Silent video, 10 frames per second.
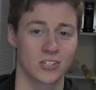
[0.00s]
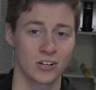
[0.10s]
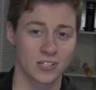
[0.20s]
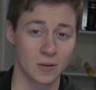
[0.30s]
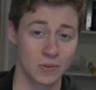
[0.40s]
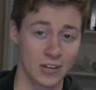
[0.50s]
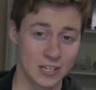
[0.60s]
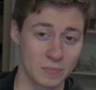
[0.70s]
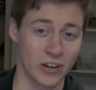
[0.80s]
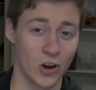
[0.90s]
So as some of you
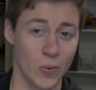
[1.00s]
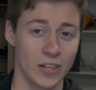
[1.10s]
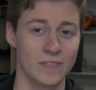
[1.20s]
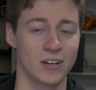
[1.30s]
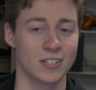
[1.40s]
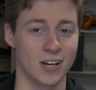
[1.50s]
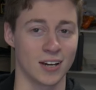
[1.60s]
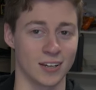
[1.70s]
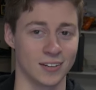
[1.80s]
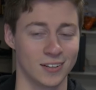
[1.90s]
guys might know, we live in
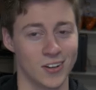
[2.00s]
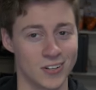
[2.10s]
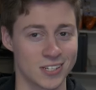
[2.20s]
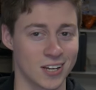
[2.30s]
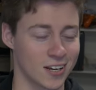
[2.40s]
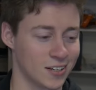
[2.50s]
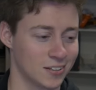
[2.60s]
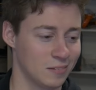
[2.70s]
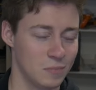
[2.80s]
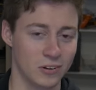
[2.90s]
Kentucky. You know, it's
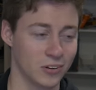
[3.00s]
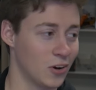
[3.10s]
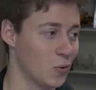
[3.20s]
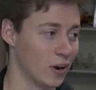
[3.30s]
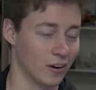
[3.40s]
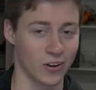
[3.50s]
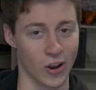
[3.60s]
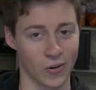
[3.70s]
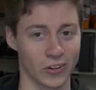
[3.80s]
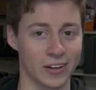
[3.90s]
middle of nowhere. No,
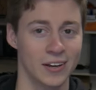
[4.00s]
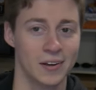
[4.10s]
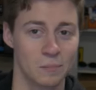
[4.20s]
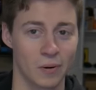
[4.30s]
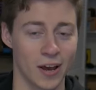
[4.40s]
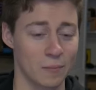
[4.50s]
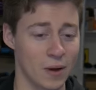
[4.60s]
not really. But